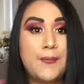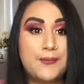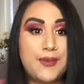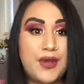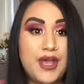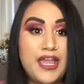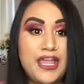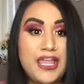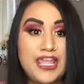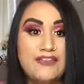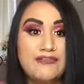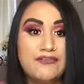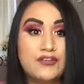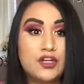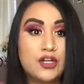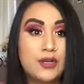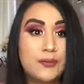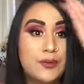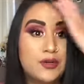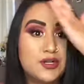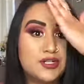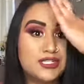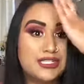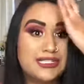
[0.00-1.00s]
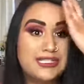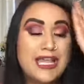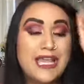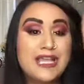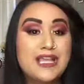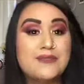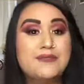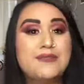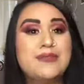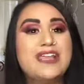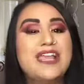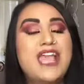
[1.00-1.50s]
But if you're a person
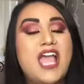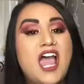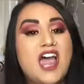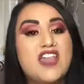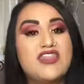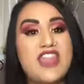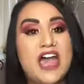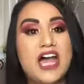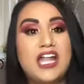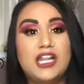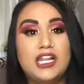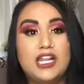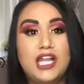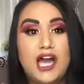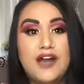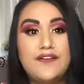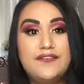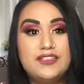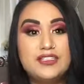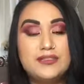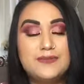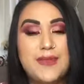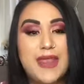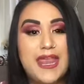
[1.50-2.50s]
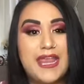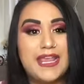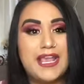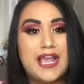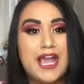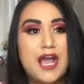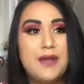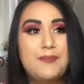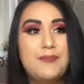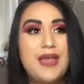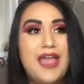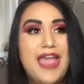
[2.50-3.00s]
like me that loves
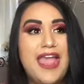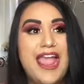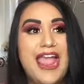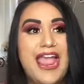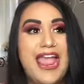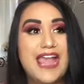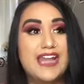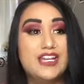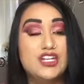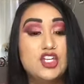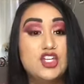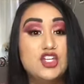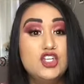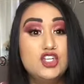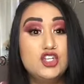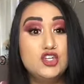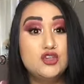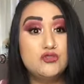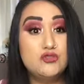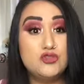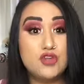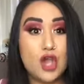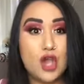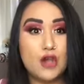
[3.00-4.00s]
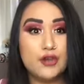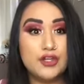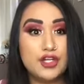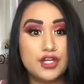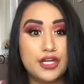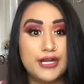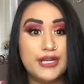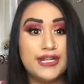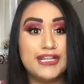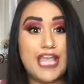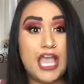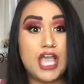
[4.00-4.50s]
makeup and you know you're
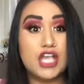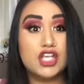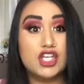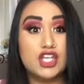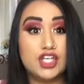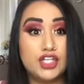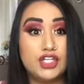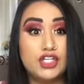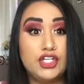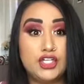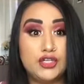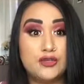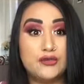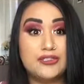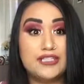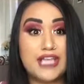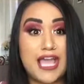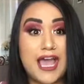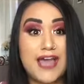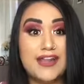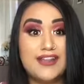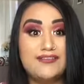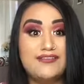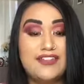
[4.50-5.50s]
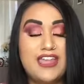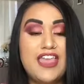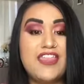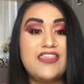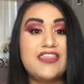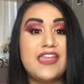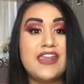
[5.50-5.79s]
gonna get good use out of it,